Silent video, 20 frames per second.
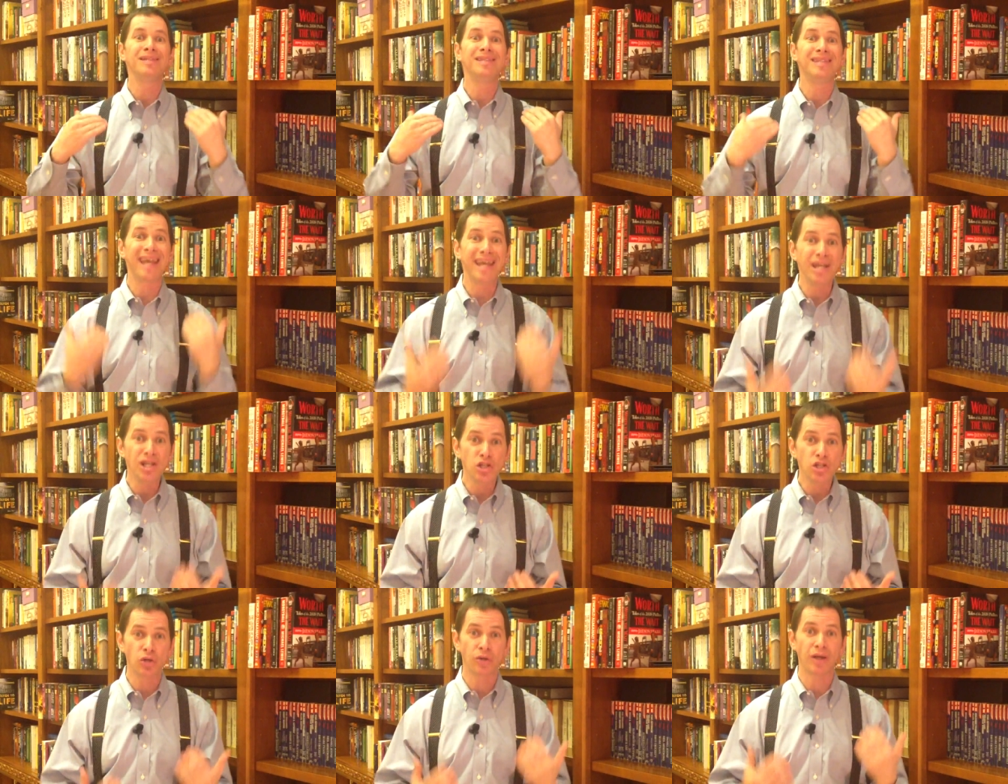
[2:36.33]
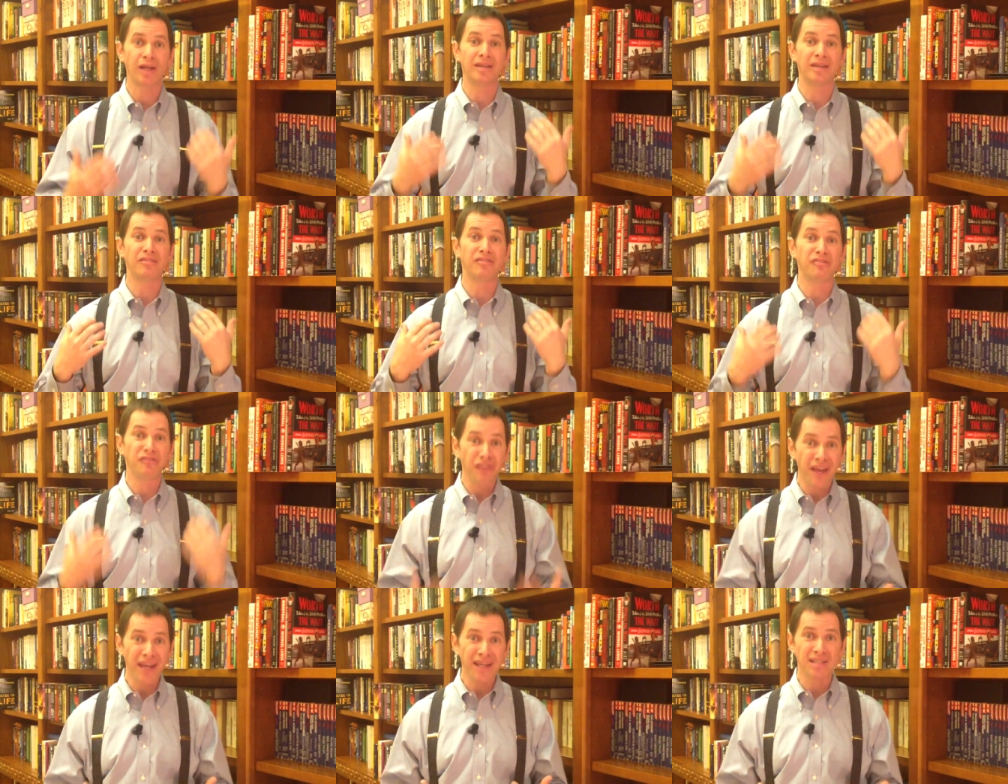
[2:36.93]
danger in the
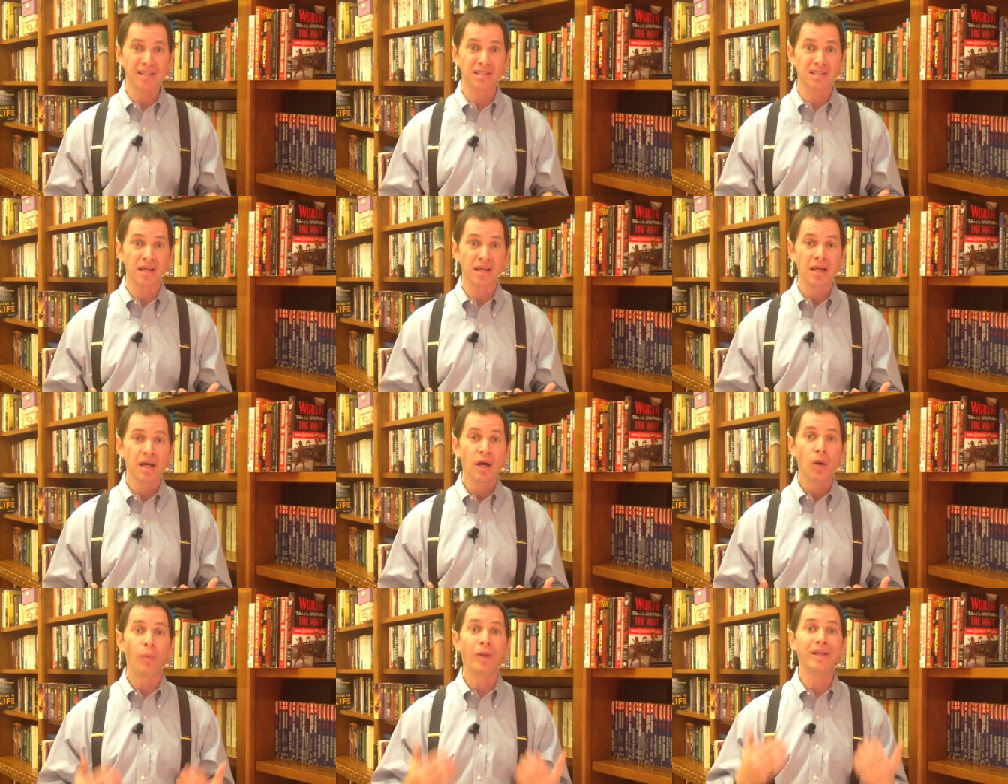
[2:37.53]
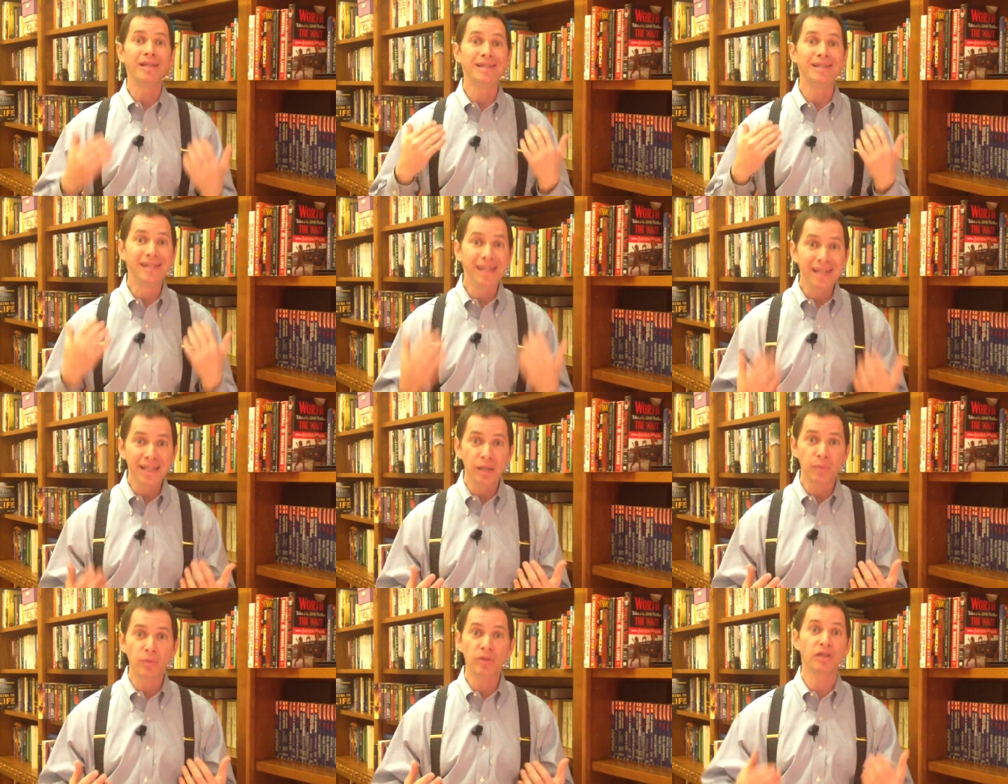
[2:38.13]
face when
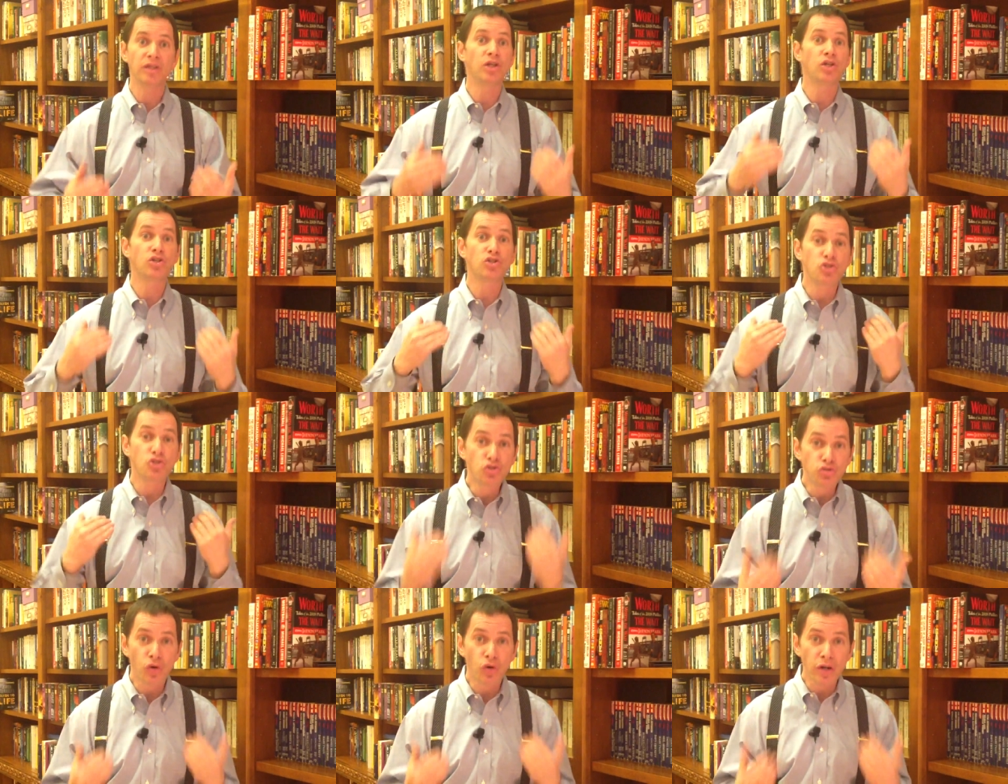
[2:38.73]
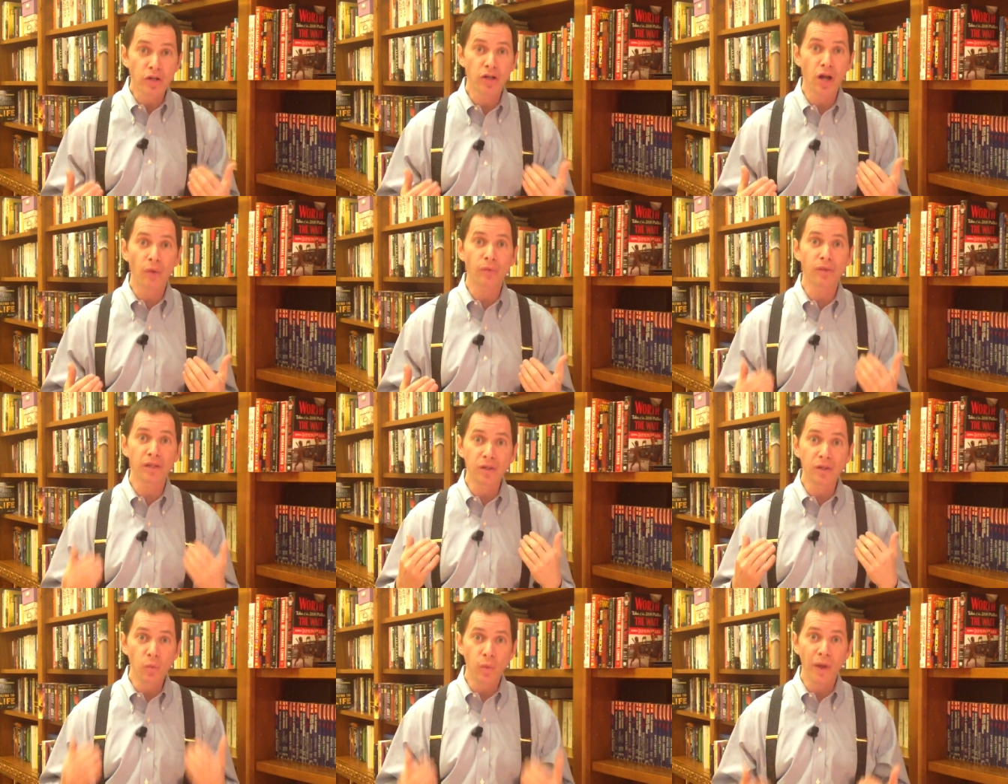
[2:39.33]
dealing with an
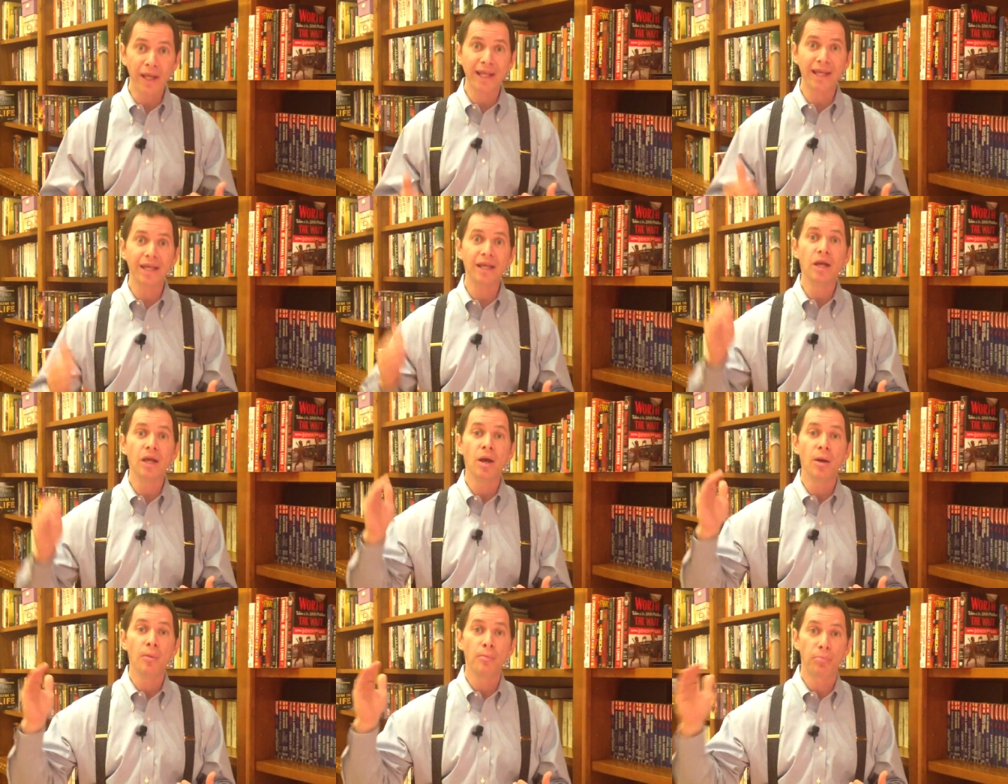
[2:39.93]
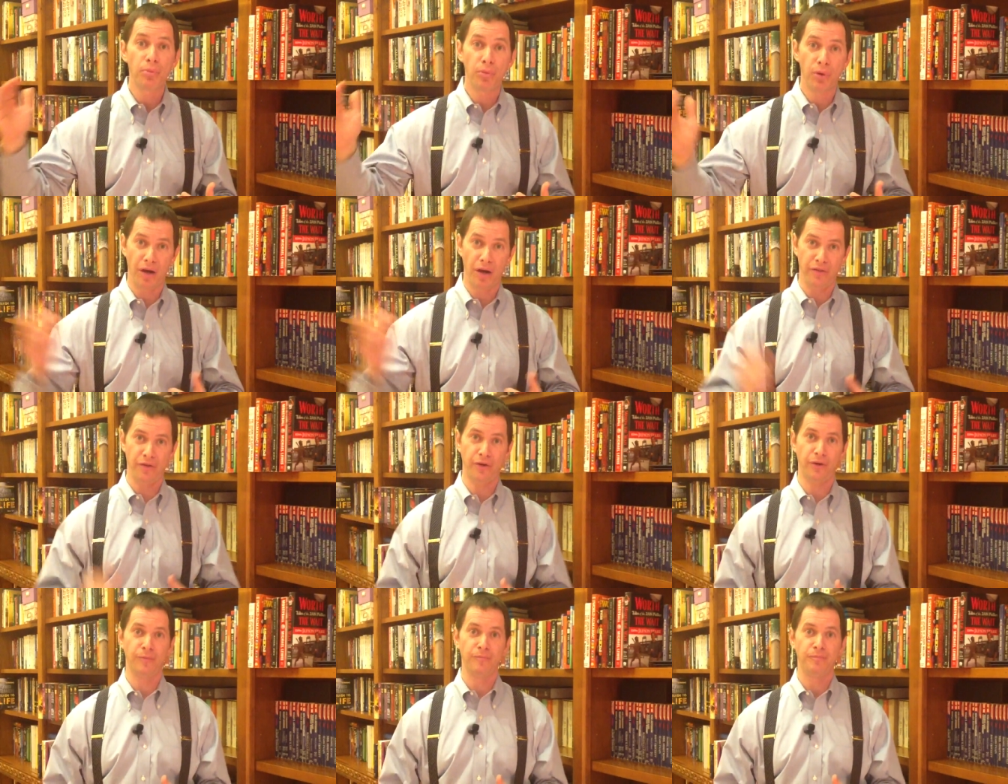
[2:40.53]
extraordinarily wicked
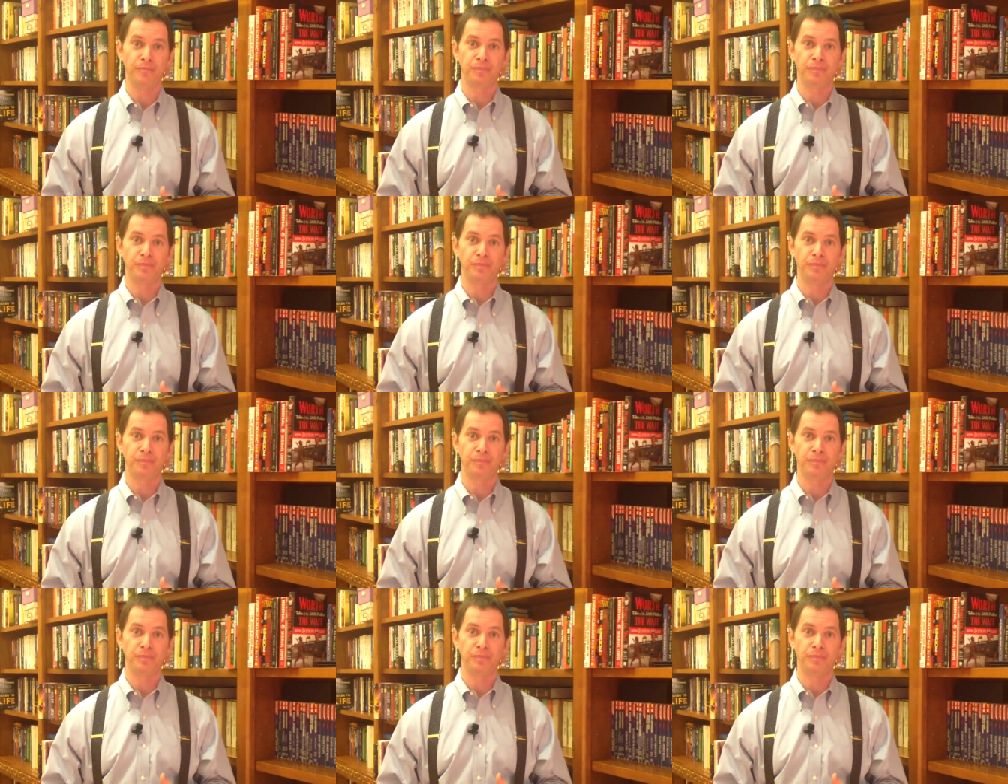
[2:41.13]
brother.